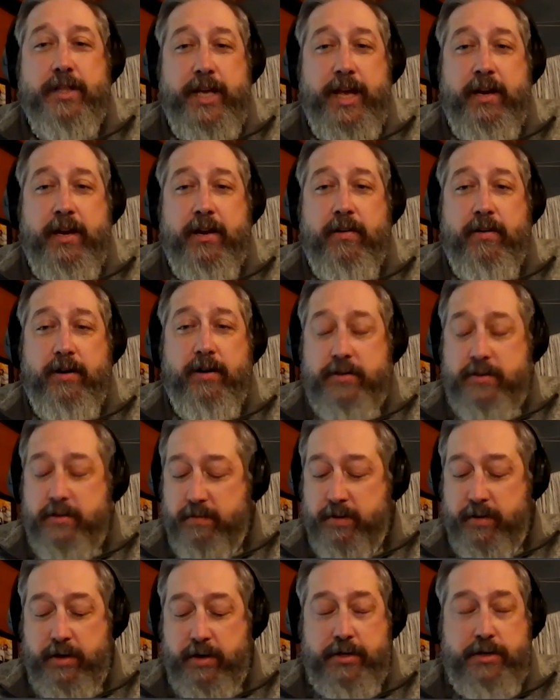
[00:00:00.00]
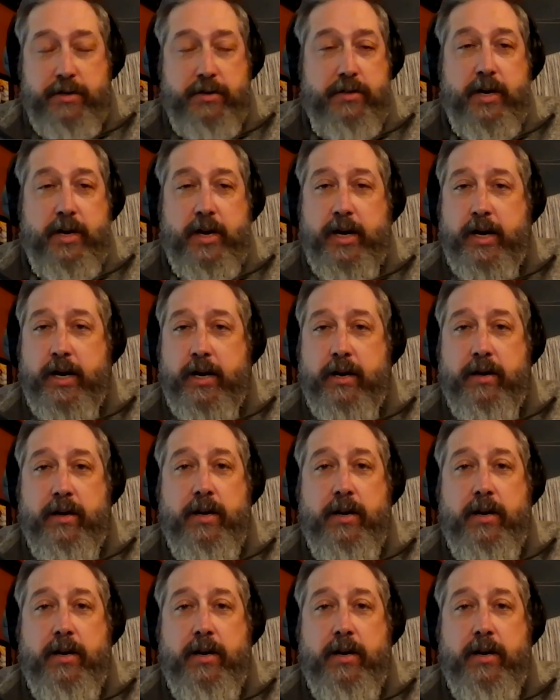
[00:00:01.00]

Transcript: landowners, whether you're talking,